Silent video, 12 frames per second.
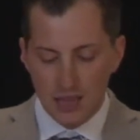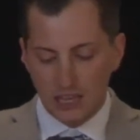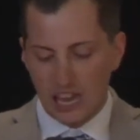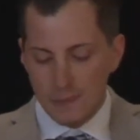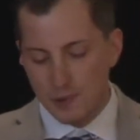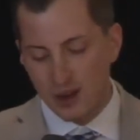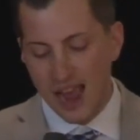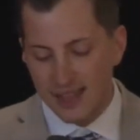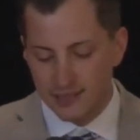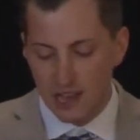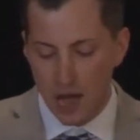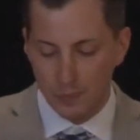Keep your
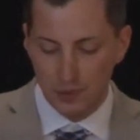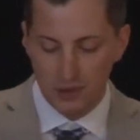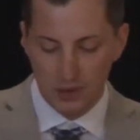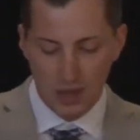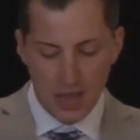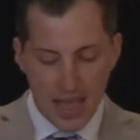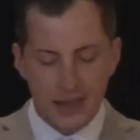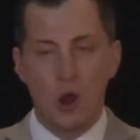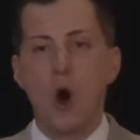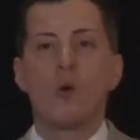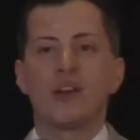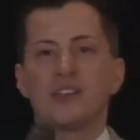heads up and
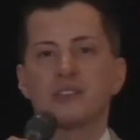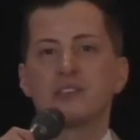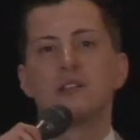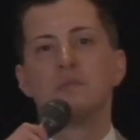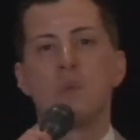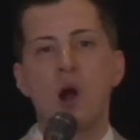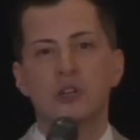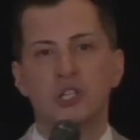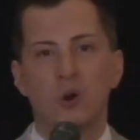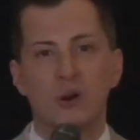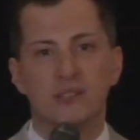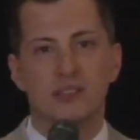always march
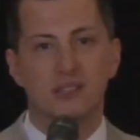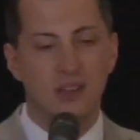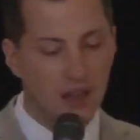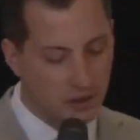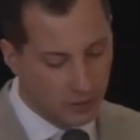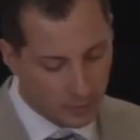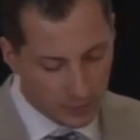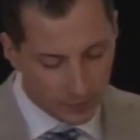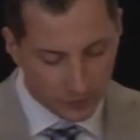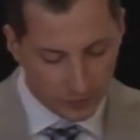towards the sun.